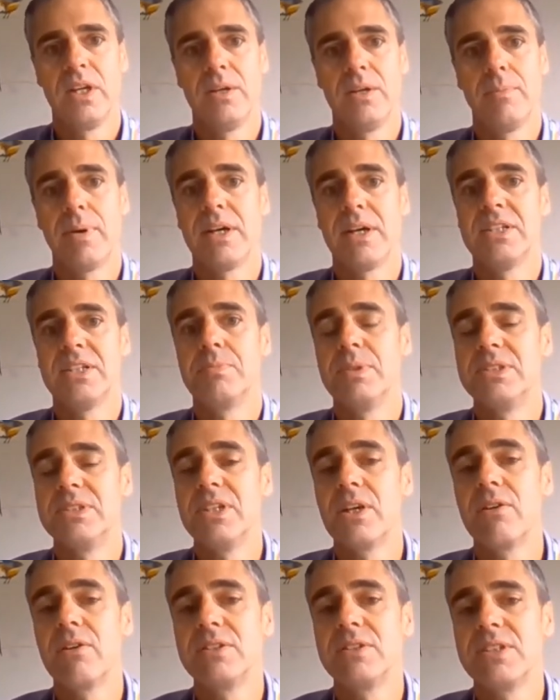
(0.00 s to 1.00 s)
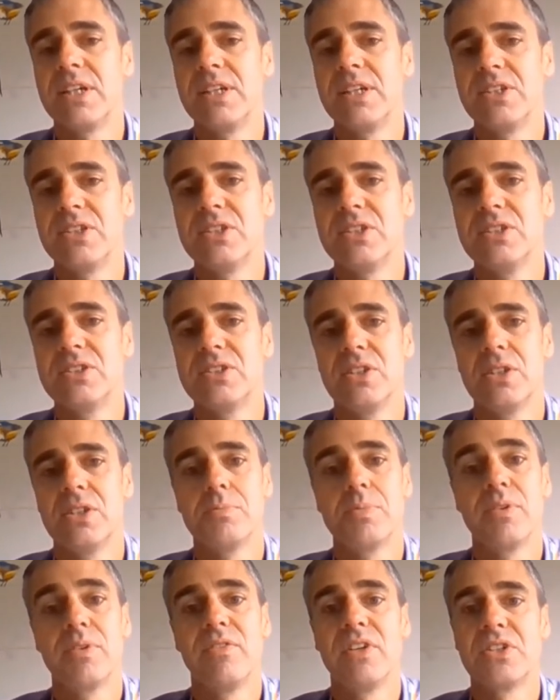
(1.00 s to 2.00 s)
It pays particular attention to
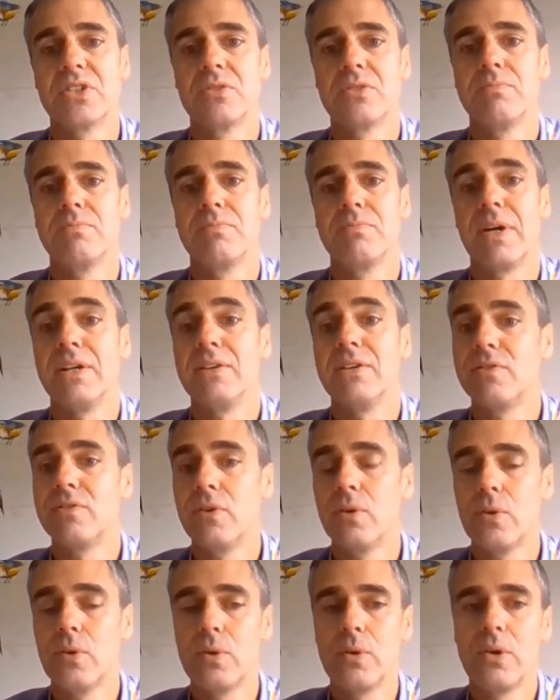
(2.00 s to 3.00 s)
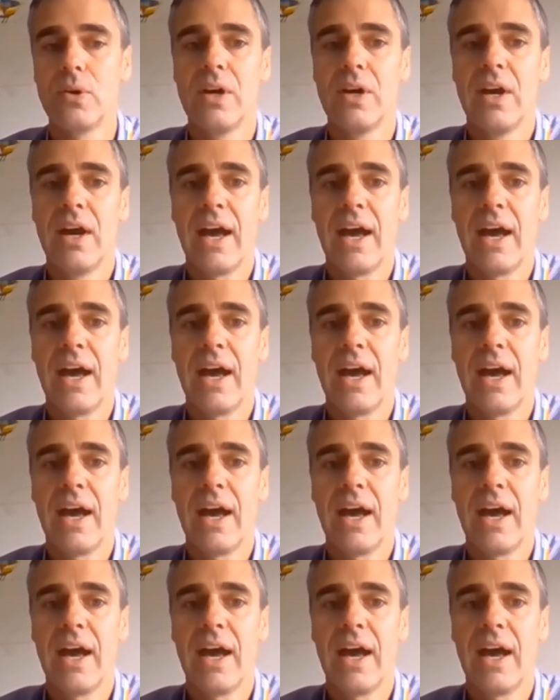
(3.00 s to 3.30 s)
the provision made for